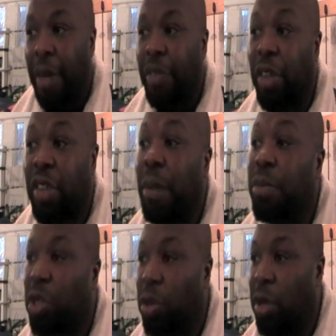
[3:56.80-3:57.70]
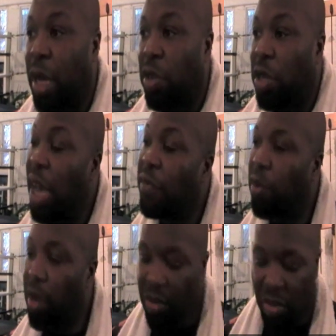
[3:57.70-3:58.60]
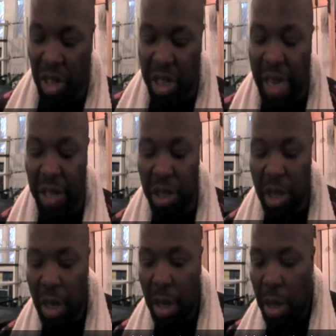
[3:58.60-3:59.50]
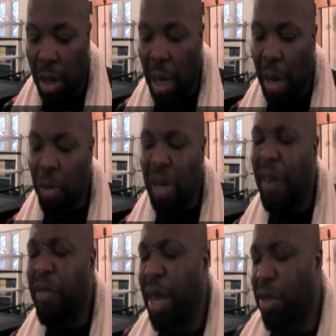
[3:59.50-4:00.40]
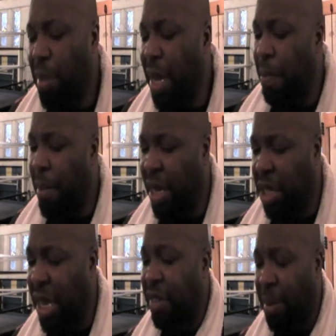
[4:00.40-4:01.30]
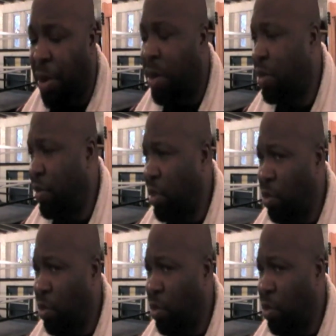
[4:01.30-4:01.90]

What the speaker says: So it's come sooner. So you have to literally change. We haven't had to make that many changes, I'll be honest with you,